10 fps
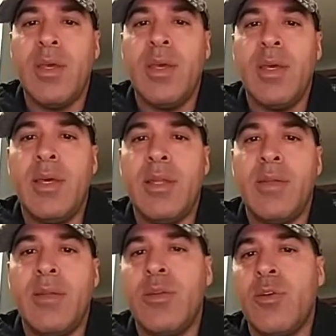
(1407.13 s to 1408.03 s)

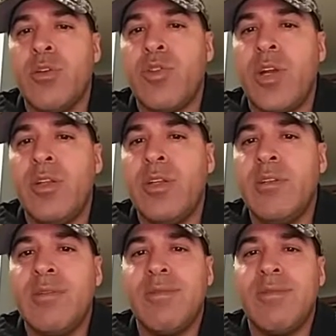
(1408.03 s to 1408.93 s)
And your
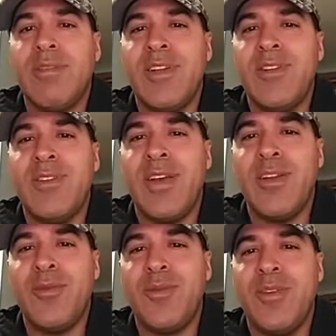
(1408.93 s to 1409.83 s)
adrenaline
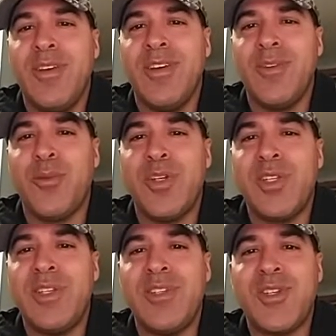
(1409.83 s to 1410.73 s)
had
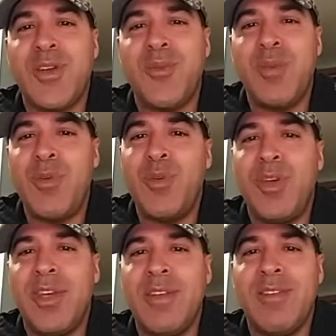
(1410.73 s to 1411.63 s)
risen, so maybe you
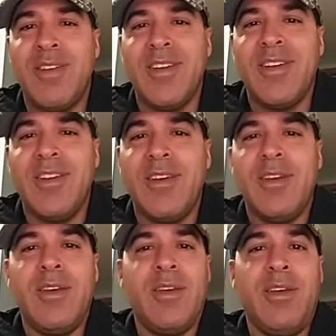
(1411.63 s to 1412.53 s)
get,
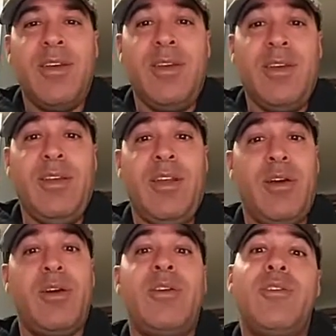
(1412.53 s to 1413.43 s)
you
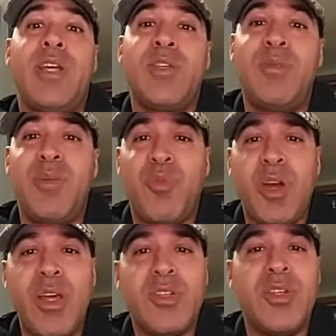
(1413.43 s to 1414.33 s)
take some deep
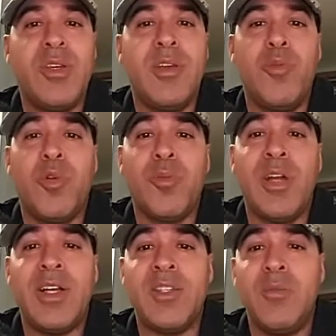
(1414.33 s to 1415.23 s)
breaths, you get a warm
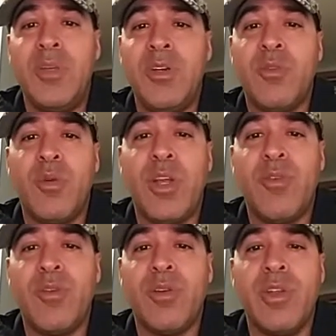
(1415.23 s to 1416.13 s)
glass of milk,
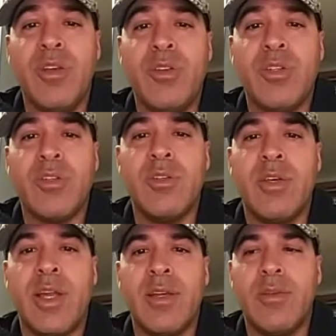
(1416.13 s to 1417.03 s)
whatever, you
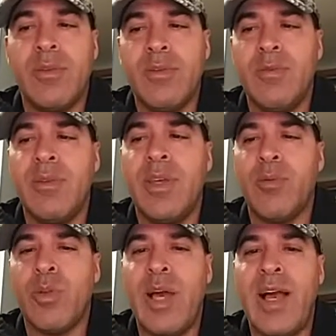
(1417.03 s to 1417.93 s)
got to get
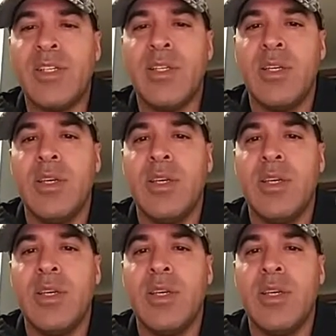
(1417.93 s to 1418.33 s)
relaxed.